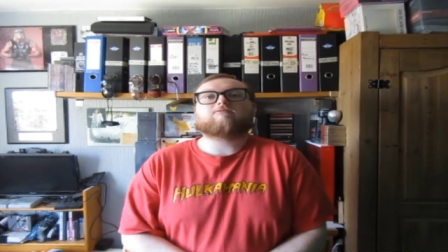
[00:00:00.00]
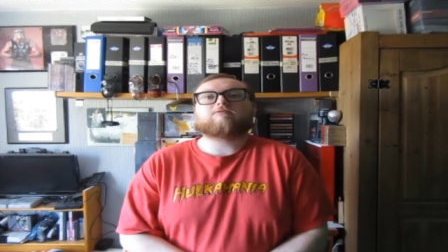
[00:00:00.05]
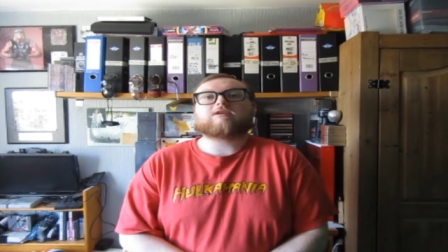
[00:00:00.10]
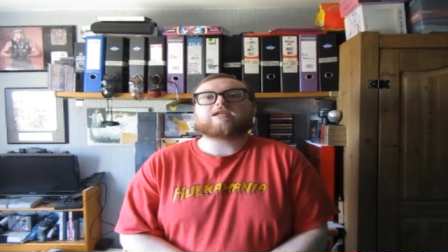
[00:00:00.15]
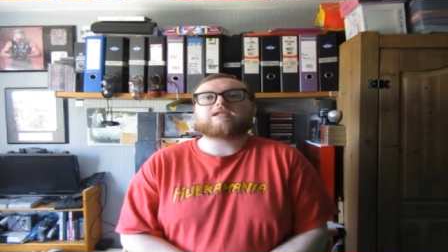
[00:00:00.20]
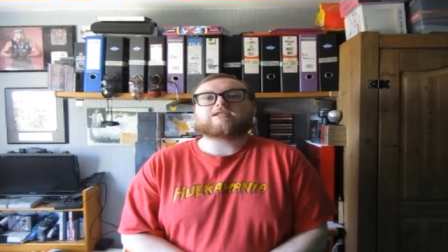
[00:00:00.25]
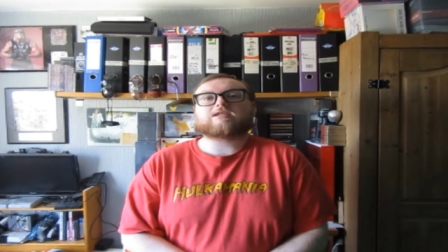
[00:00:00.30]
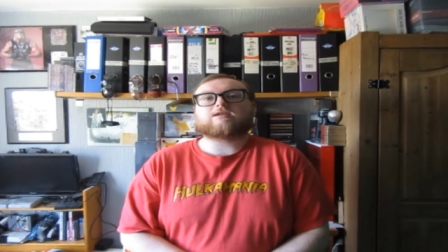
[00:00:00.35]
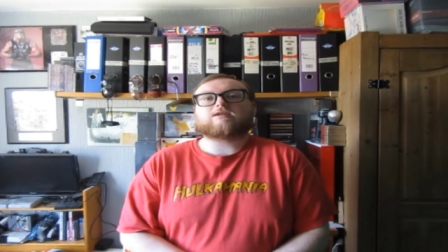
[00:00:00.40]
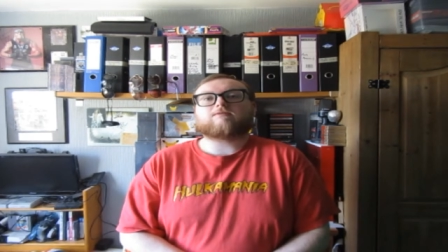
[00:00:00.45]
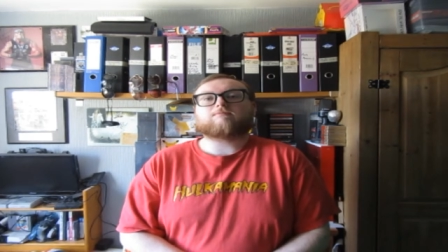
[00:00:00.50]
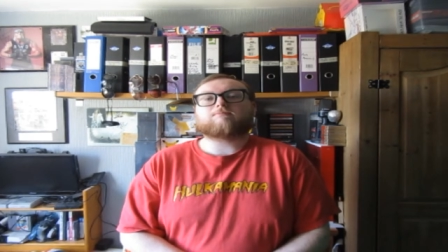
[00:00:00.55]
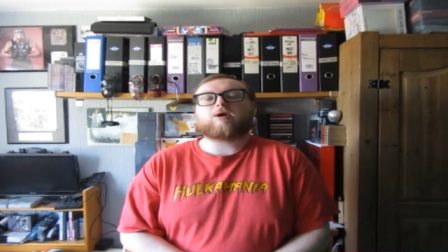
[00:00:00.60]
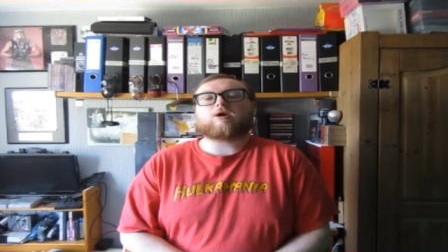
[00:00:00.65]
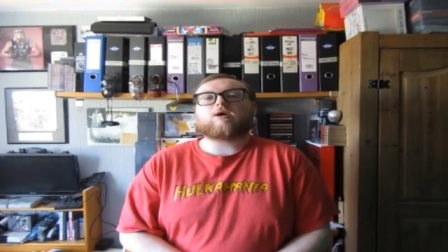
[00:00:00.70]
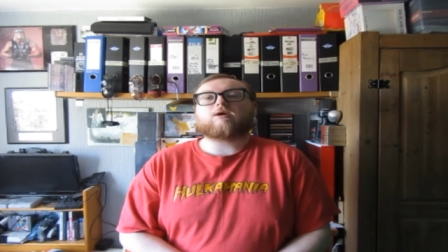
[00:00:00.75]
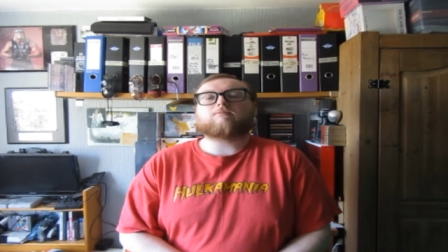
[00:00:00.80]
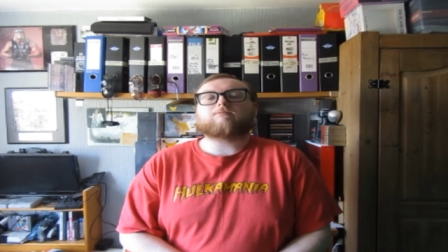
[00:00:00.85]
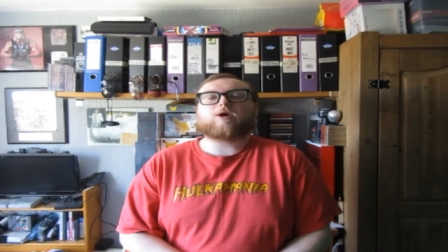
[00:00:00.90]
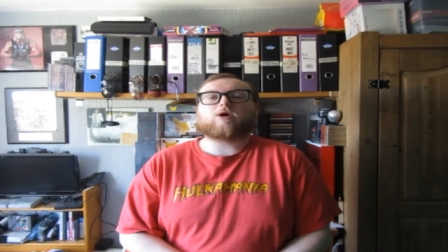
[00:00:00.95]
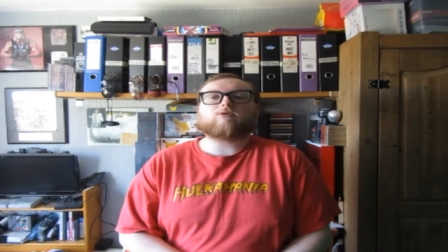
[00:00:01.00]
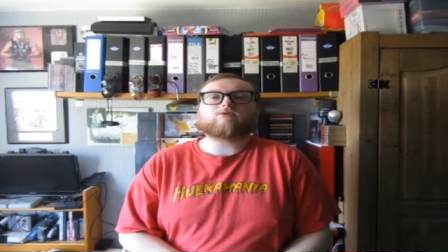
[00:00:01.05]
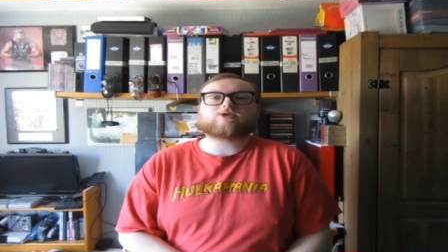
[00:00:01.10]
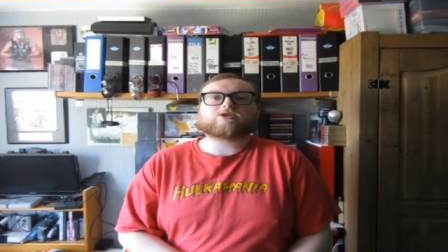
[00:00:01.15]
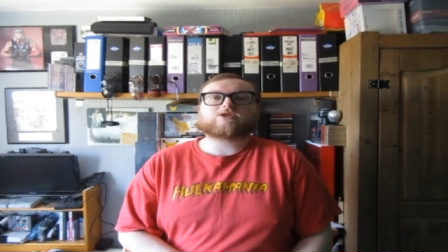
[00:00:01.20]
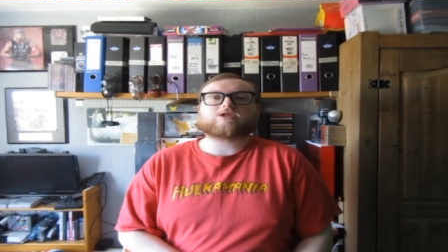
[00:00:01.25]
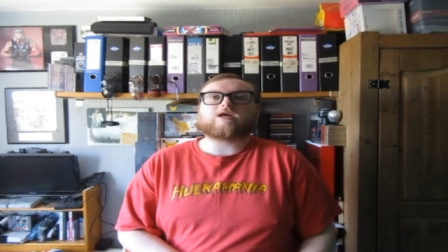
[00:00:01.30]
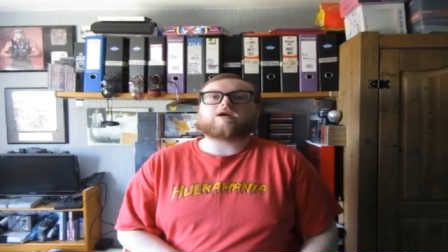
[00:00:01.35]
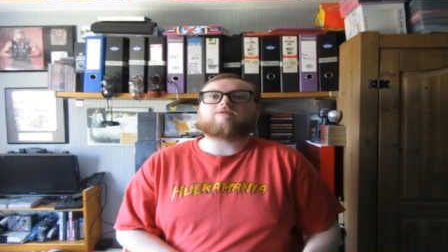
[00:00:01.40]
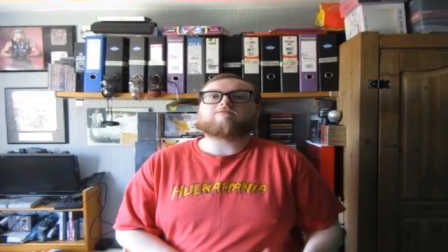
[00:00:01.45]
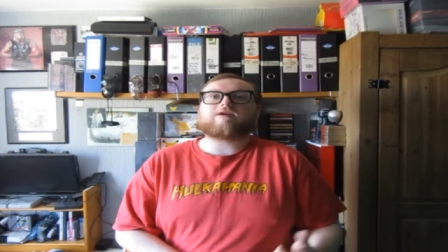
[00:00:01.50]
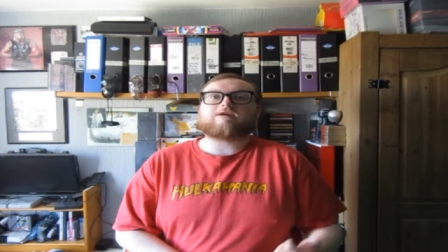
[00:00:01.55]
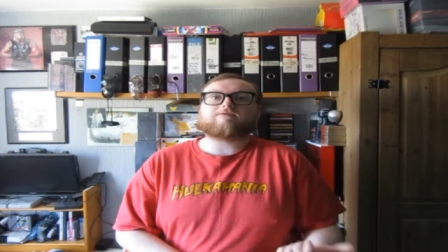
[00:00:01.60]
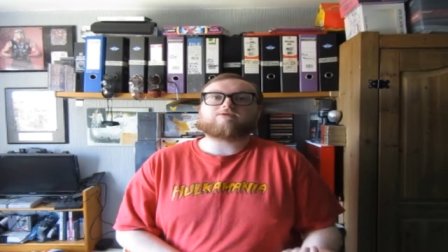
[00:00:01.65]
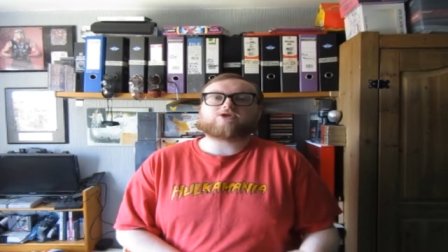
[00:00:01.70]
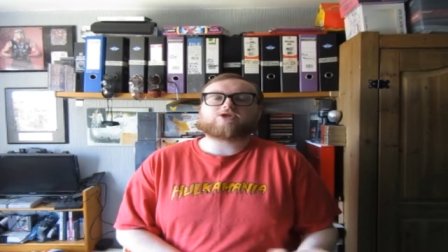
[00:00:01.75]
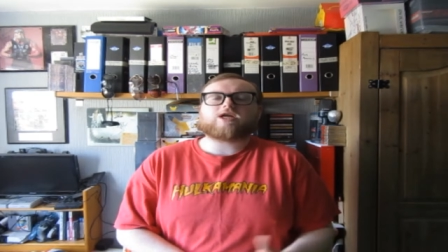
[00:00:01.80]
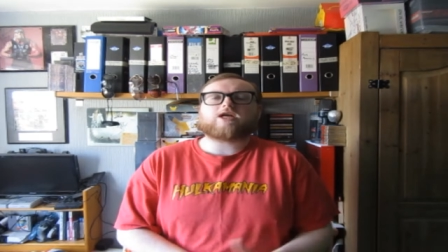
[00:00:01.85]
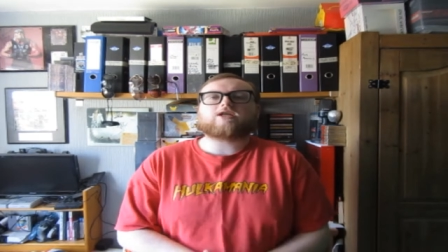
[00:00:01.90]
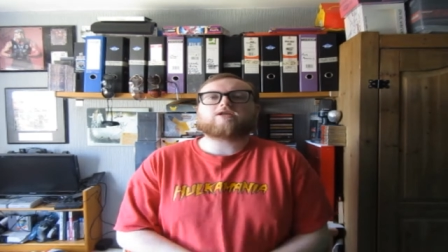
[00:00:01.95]
recent posts
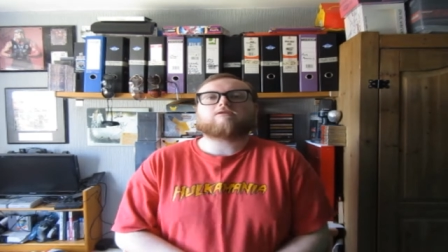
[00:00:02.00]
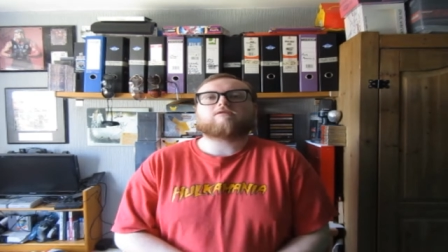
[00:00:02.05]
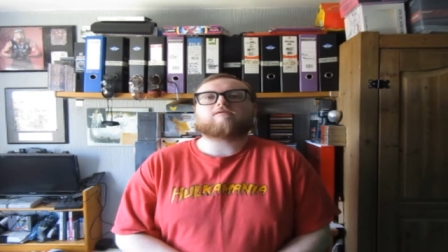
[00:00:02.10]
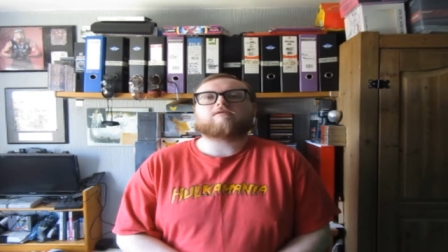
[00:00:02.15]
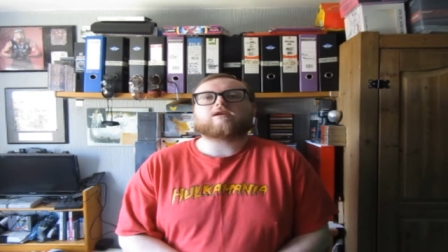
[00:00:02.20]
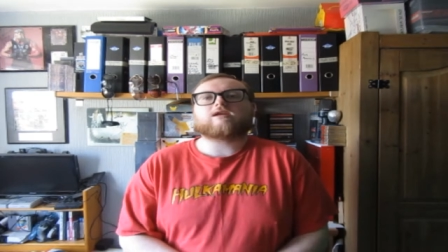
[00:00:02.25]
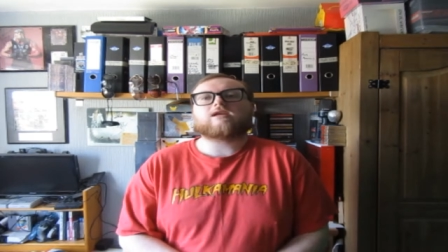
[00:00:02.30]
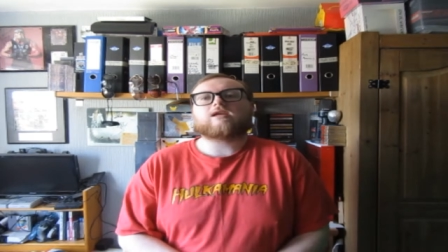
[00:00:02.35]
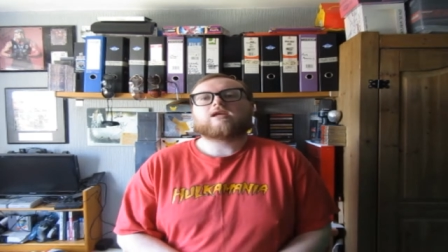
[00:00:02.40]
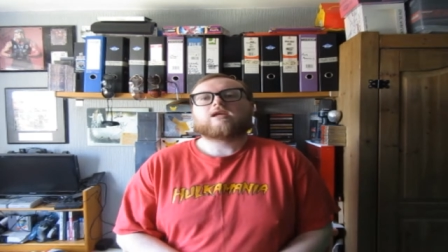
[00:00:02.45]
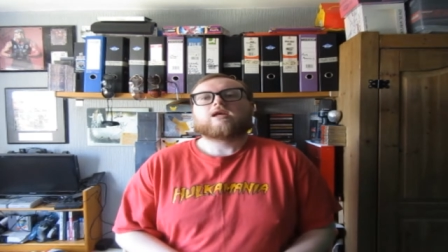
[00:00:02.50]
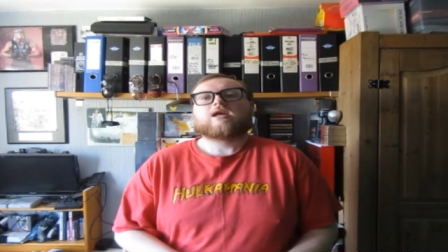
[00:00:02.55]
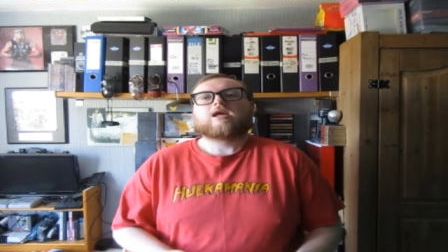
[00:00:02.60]
around January,